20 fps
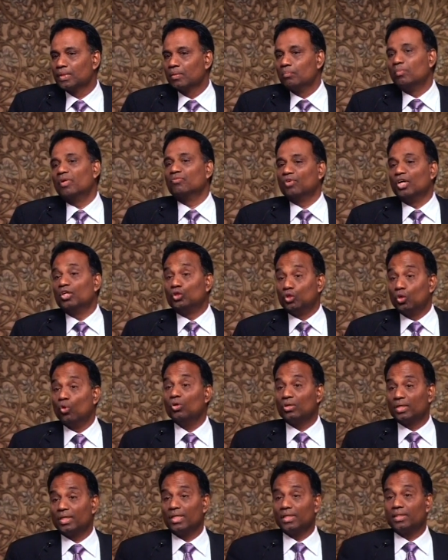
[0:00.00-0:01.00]
But if I
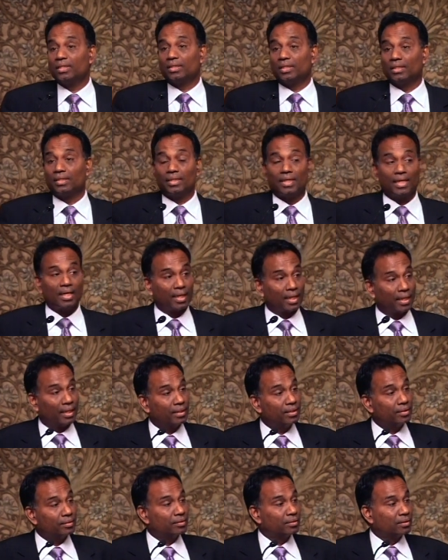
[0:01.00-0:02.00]
don't read it and
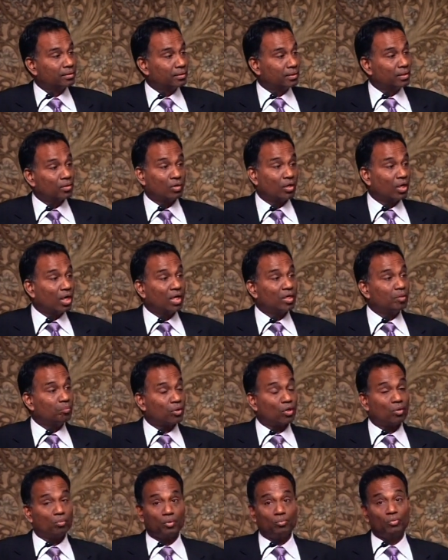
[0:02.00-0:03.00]
die, you know, I
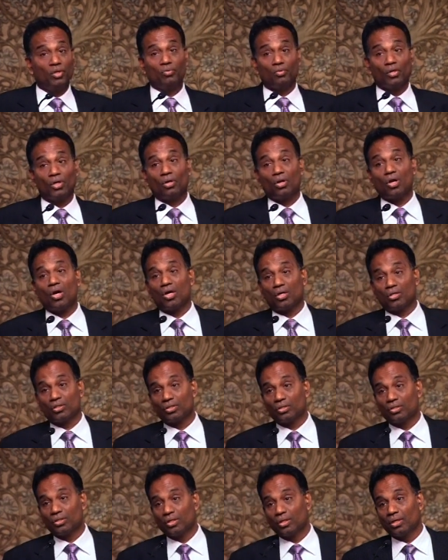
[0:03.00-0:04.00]
probably will
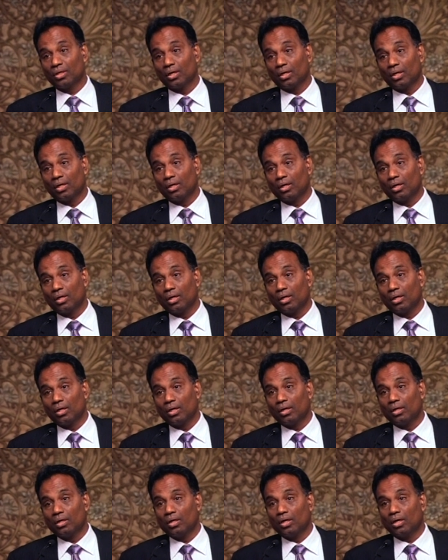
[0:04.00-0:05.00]
lose
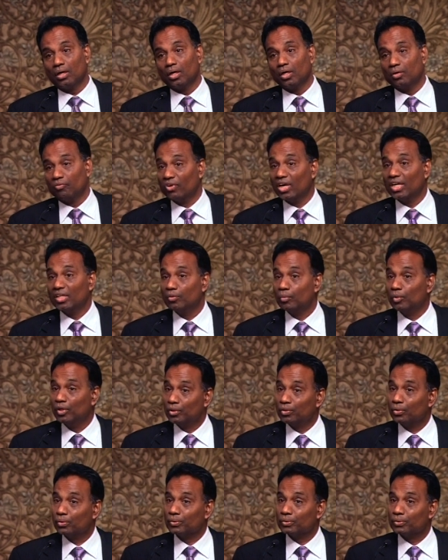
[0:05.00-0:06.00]
a valuable
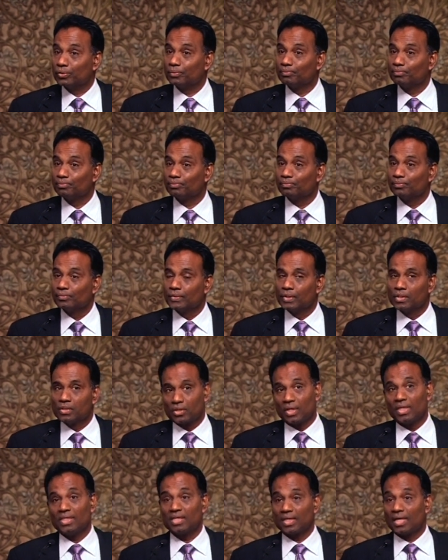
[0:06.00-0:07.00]
truth.
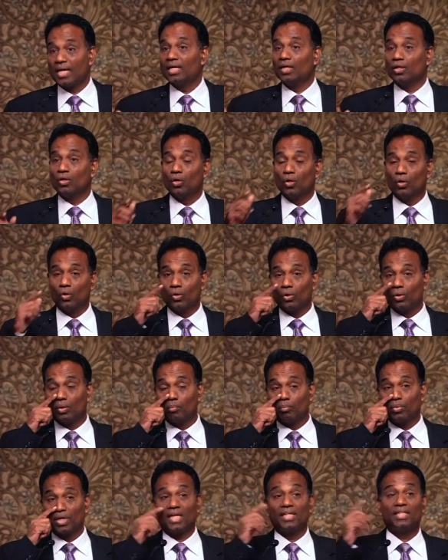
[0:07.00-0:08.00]
So I said, I'll go,
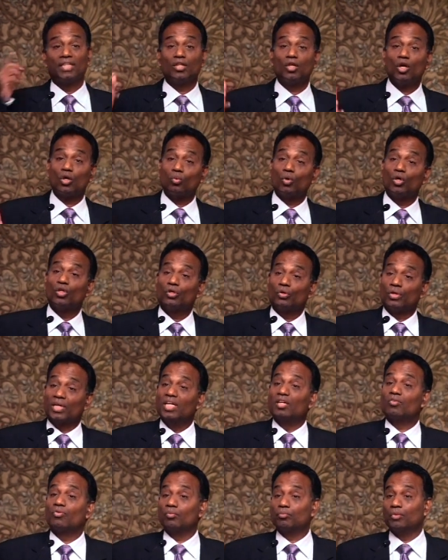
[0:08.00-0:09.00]
but I did not want to
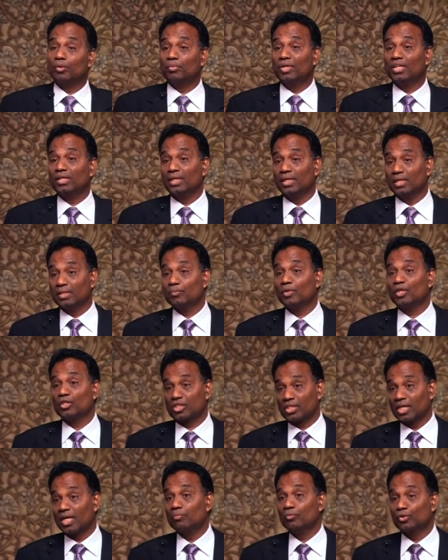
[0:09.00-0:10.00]
read from the beginning because
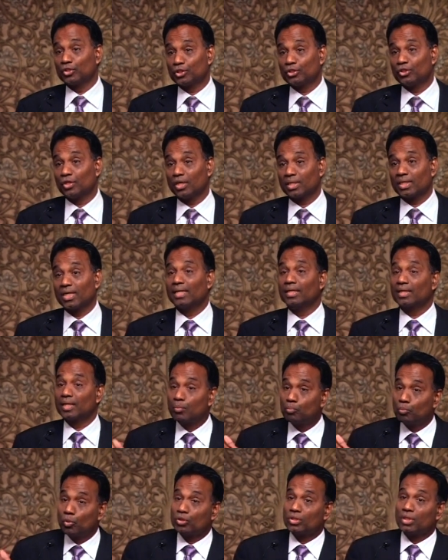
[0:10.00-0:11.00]
time was short. I had
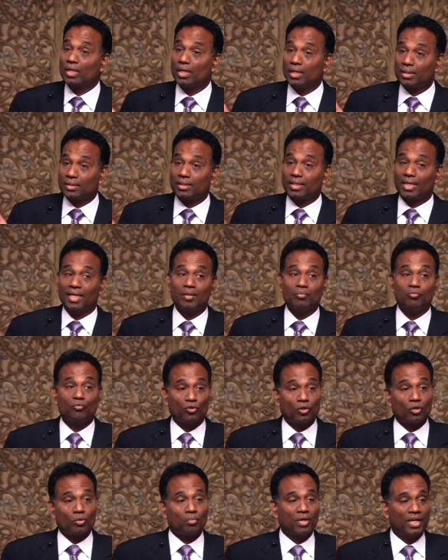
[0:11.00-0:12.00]
put a time
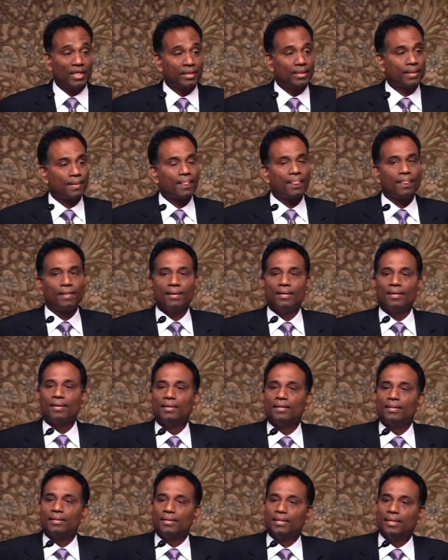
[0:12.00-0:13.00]
for my
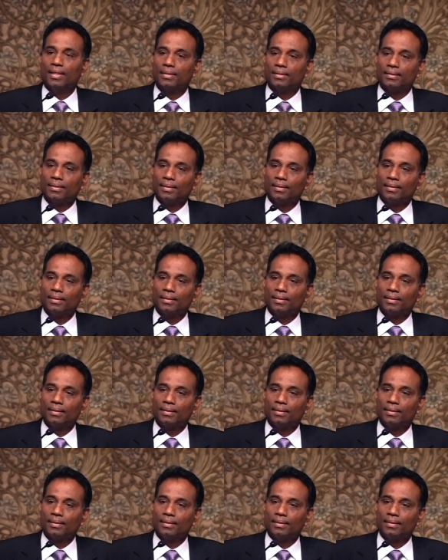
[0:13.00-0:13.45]
death.